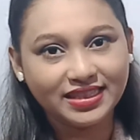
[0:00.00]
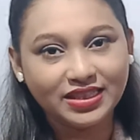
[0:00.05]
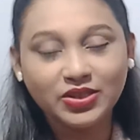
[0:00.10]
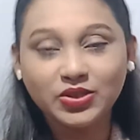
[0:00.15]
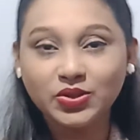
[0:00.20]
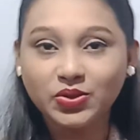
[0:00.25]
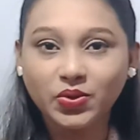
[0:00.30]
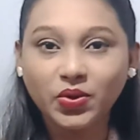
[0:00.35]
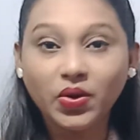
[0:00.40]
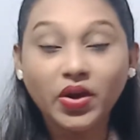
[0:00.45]

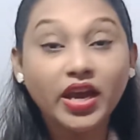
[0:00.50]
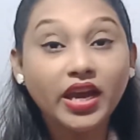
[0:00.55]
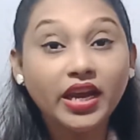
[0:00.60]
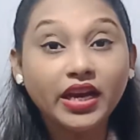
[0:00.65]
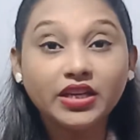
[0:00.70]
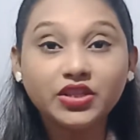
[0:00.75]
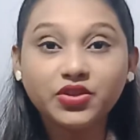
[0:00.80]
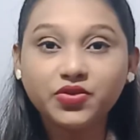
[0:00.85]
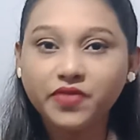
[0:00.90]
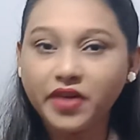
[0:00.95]
So
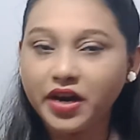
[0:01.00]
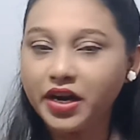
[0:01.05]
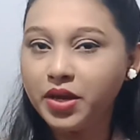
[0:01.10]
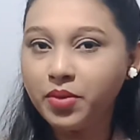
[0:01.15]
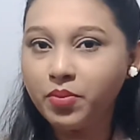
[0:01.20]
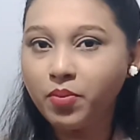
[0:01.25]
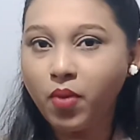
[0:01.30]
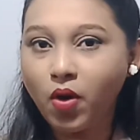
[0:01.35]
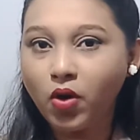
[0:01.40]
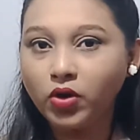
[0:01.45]
it's very
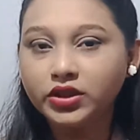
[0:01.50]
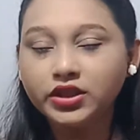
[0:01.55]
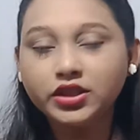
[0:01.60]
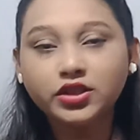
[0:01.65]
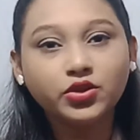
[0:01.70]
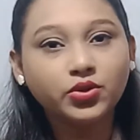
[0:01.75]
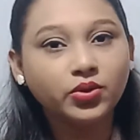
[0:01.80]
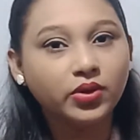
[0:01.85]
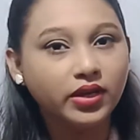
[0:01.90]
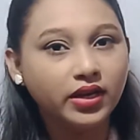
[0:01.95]

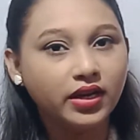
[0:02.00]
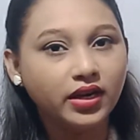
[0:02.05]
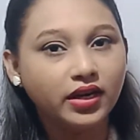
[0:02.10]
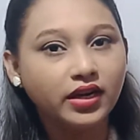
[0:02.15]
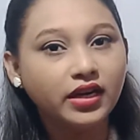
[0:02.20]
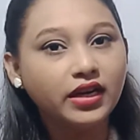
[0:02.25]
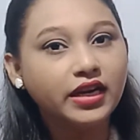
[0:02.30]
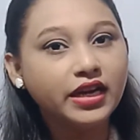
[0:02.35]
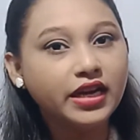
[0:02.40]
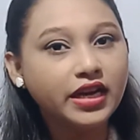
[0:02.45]
important to
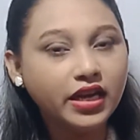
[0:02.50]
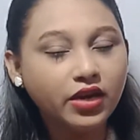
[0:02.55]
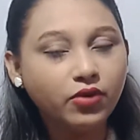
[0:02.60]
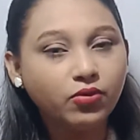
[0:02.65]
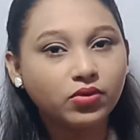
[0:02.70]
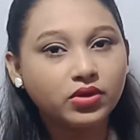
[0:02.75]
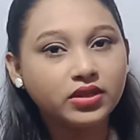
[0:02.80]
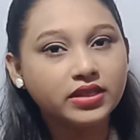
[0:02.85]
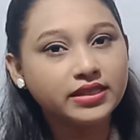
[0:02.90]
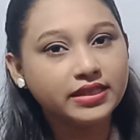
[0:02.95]
learn new
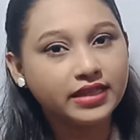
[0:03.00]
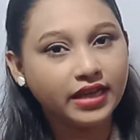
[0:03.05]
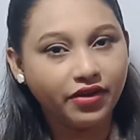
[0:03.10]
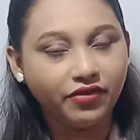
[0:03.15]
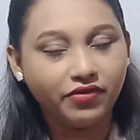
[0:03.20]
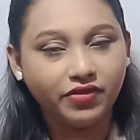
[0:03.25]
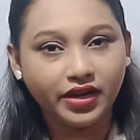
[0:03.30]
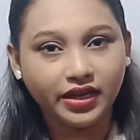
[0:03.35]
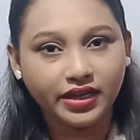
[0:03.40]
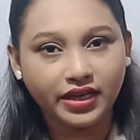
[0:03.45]
words
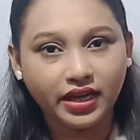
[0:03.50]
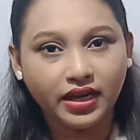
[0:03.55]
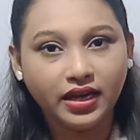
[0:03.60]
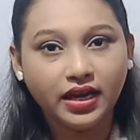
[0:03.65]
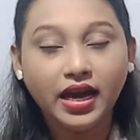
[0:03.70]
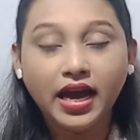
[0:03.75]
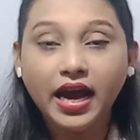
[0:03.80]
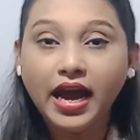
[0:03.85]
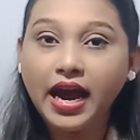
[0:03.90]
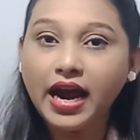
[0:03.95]
every day.
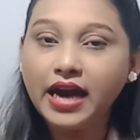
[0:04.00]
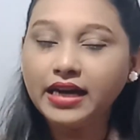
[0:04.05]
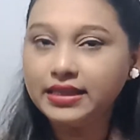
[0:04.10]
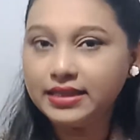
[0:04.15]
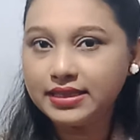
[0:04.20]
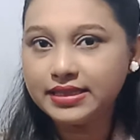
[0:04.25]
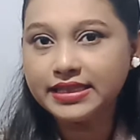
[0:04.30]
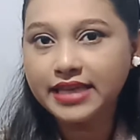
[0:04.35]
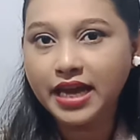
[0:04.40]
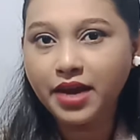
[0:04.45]
At
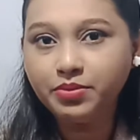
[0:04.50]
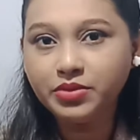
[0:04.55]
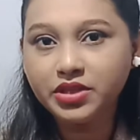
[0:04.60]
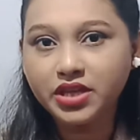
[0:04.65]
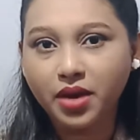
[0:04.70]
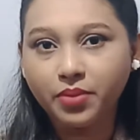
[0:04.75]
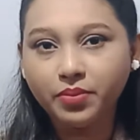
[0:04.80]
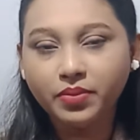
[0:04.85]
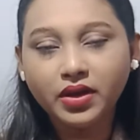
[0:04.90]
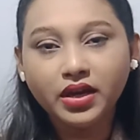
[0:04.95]
the same
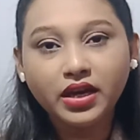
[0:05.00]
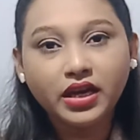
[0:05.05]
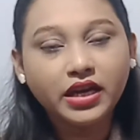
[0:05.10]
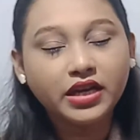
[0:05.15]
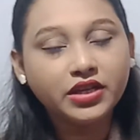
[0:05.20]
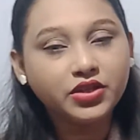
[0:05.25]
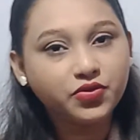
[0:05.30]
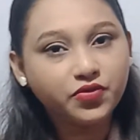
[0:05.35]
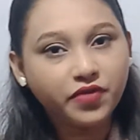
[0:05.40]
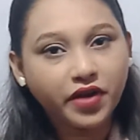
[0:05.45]
time,
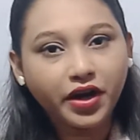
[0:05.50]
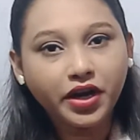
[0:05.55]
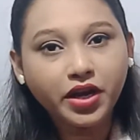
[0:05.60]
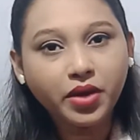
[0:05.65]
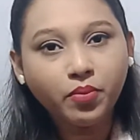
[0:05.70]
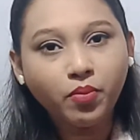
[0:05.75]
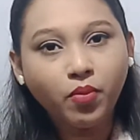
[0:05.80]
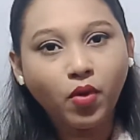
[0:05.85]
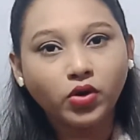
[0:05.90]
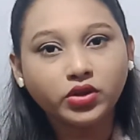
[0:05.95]
it's very
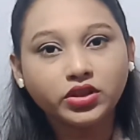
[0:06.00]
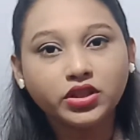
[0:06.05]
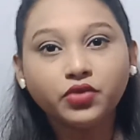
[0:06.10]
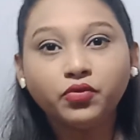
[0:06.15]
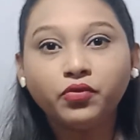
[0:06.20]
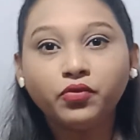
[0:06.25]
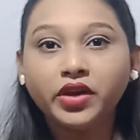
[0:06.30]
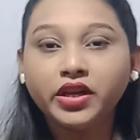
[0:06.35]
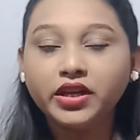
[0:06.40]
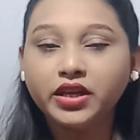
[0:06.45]

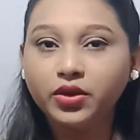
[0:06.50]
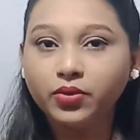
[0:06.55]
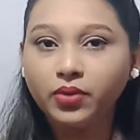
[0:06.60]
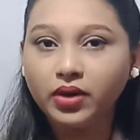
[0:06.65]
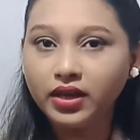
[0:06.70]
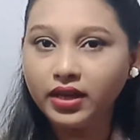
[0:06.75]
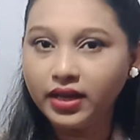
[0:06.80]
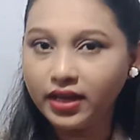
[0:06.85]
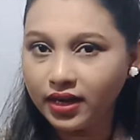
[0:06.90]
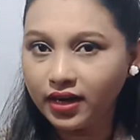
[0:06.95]
important when you
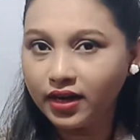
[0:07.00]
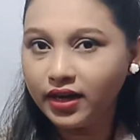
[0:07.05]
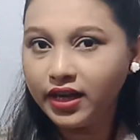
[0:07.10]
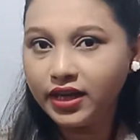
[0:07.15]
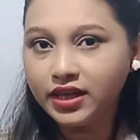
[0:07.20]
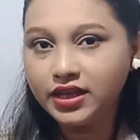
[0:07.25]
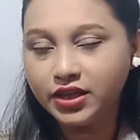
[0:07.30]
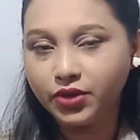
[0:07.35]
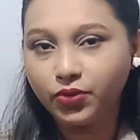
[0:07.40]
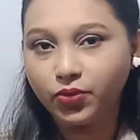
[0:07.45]
are
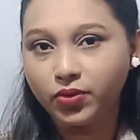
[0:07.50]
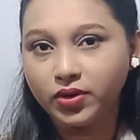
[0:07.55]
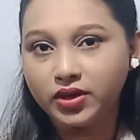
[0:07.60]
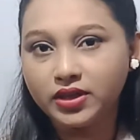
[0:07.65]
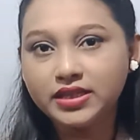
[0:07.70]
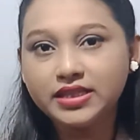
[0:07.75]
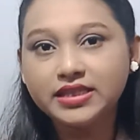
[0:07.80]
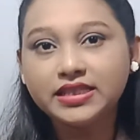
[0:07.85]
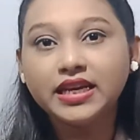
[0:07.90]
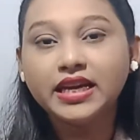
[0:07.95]
learning new
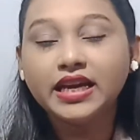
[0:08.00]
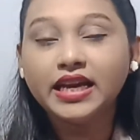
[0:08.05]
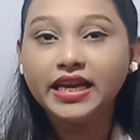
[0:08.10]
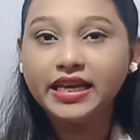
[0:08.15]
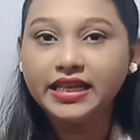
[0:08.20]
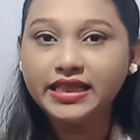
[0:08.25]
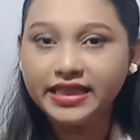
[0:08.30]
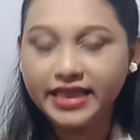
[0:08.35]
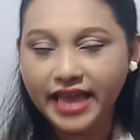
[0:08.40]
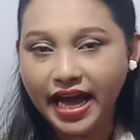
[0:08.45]
words,
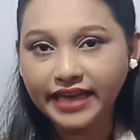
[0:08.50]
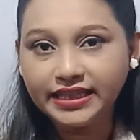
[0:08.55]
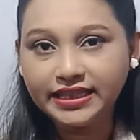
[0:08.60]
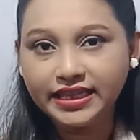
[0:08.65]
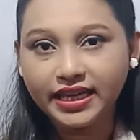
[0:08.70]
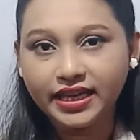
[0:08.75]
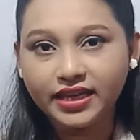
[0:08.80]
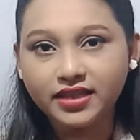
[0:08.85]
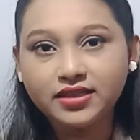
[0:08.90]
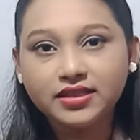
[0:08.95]
in that
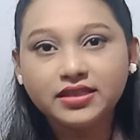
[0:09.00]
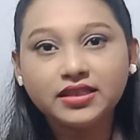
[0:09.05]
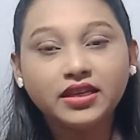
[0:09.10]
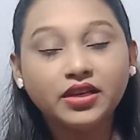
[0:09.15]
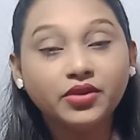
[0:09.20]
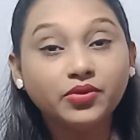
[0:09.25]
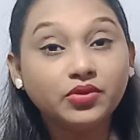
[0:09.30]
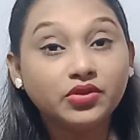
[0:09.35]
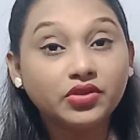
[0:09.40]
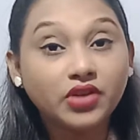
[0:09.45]
case,
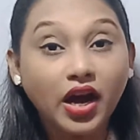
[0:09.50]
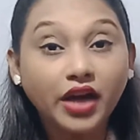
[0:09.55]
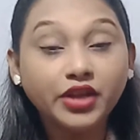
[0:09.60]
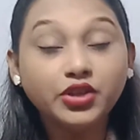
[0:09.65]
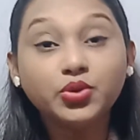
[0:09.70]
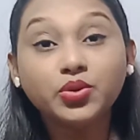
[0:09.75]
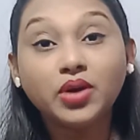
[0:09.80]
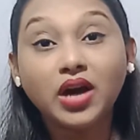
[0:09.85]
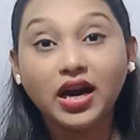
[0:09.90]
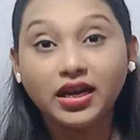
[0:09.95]
you try
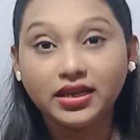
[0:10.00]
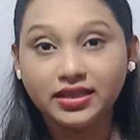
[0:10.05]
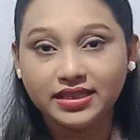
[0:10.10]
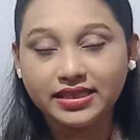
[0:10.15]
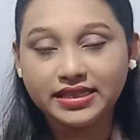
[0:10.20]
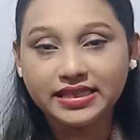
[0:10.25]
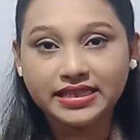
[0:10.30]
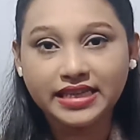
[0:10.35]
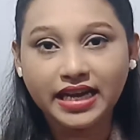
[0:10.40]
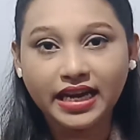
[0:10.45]
to
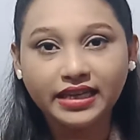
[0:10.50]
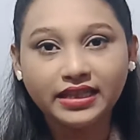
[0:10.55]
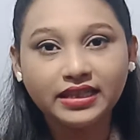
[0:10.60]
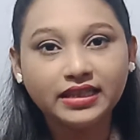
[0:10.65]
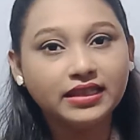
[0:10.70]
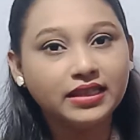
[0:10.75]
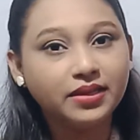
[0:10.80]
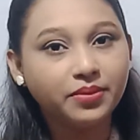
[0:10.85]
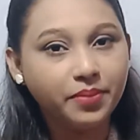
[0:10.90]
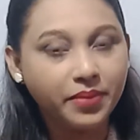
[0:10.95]

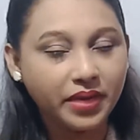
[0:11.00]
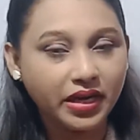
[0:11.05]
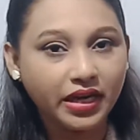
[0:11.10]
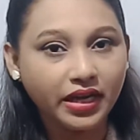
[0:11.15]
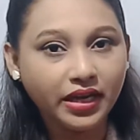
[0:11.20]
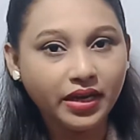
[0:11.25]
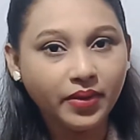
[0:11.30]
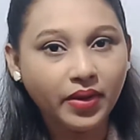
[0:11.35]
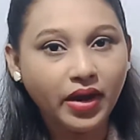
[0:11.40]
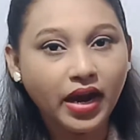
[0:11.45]
understand the
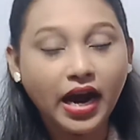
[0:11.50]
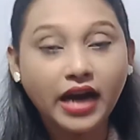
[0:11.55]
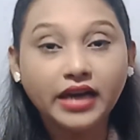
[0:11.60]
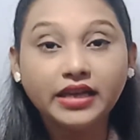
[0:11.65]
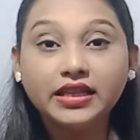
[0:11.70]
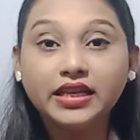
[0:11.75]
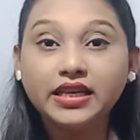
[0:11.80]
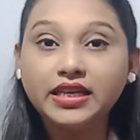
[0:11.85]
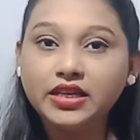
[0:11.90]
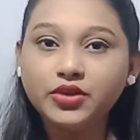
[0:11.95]
meaning and
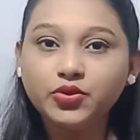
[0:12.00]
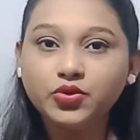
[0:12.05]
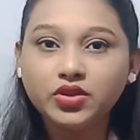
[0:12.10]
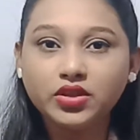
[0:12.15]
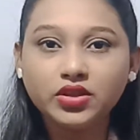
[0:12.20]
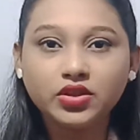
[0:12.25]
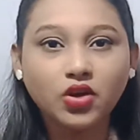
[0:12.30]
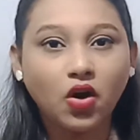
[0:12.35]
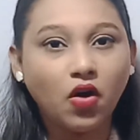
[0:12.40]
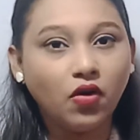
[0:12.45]
the
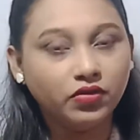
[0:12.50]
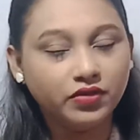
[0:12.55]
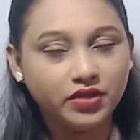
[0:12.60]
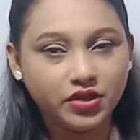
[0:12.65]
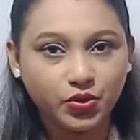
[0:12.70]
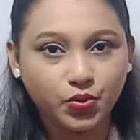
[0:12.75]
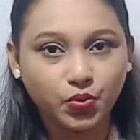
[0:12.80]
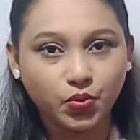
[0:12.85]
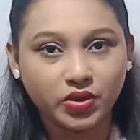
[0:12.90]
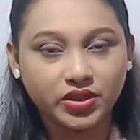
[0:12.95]
uses of
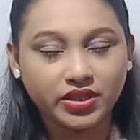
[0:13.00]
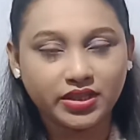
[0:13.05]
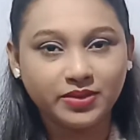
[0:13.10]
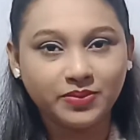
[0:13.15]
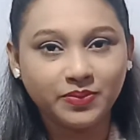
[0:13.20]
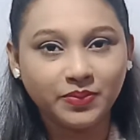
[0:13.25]
these words.